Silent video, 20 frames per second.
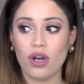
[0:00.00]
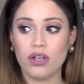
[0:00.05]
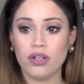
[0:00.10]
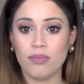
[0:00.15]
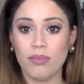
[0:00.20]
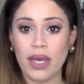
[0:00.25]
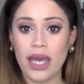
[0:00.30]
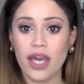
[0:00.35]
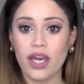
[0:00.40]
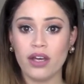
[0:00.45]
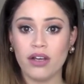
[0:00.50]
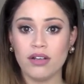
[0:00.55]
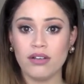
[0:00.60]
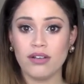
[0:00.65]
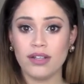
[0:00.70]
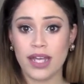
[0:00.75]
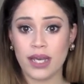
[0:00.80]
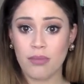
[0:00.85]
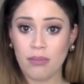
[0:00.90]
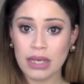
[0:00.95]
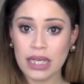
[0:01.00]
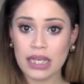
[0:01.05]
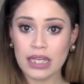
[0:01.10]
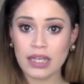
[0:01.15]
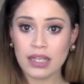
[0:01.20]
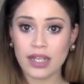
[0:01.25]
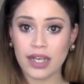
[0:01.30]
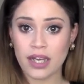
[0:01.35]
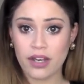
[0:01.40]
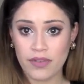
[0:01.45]
pale like
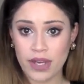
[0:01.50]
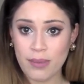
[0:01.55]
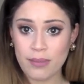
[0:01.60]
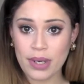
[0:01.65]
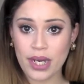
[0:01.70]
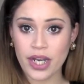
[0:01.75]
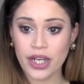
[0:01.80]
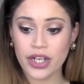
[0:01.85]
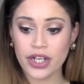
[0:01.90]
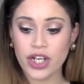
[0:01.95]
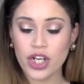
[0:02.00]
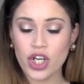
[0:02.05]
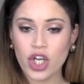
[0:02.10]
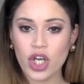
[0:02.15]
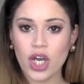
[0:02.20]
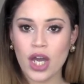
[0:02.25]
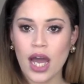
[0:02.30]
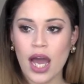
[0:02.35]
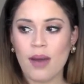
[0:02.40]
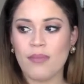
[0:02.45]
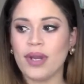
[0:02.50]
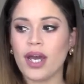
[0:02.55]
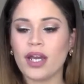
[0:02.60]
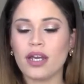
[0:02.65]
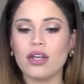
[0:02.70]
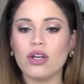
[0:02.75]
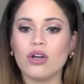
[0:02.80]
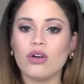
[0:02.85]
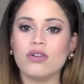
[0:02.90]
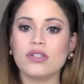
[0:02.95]
me, like a vampire, I'm not
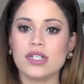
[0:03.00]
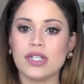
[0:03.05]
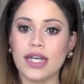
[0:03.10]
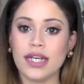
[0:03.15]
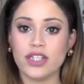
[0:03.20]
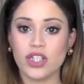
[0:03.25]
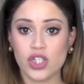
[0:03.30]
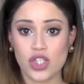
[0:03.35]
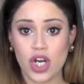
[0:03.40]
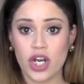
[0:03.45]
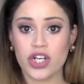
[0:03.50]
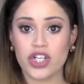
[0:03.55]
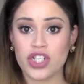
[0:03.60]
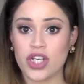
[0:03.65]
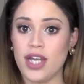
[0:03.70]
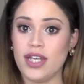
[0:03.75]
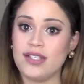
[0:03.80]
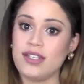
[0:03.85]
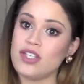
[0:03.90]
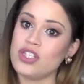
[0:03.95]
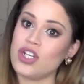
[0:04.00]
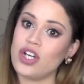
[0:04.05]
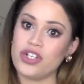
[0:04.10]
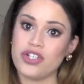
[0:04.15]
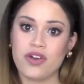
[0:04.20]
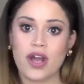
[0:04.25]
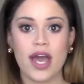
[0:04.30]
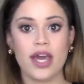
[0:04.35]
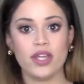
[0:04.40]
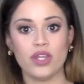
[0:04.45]
gonna go to like the dark shades and start
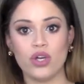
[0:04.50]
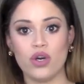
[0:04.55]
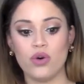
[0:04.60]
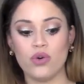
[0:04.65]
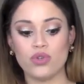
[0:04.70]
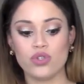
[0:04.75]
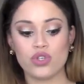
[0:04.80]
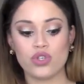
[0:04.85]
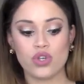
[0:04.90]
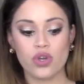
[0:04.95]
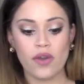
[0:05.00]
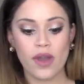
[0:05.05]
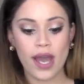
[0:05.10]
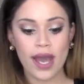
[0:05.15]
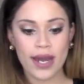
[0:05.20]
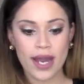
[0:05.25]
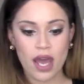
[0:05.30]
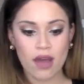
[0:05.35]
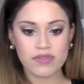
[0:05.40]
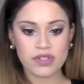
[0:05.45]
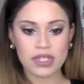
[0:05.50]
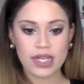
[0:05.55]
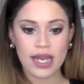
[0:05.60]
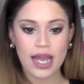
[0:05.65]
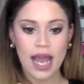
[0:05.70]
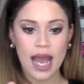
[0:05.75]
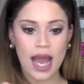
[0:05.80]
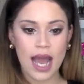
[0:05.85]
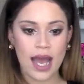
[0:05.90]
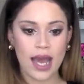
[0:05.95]
trying those. So you kind of have to
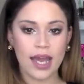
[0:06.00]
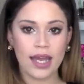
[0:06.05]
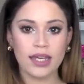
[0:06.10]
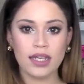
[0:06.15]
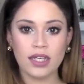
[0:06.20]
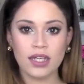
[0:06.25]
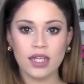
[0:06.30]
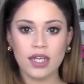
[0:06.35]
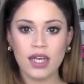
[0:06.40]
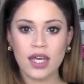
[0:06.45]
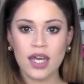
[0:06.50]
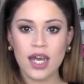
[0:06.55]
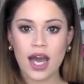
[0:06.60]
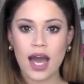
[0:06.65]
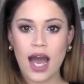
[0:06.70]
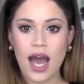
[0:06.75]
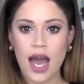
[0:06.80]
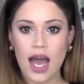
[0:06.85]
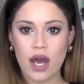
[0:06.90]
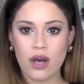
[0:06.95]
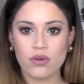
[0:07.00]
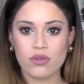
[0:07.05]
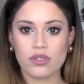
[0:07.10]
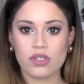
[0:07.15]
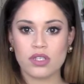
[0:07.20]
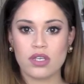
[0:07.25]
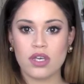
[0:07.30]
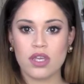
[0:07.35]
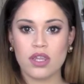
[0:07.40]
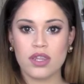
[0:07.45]
like eye
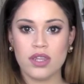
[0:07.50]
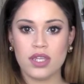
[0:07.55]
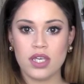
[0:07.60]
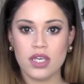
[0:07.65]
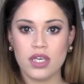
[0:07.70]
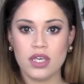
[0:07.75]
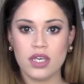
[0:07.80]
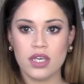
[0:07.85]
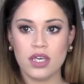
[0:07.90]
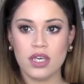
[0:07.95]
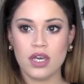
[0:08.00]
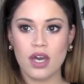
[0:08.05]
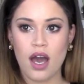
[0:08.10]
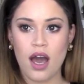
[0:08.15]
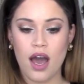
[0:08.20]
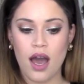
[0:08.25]
out the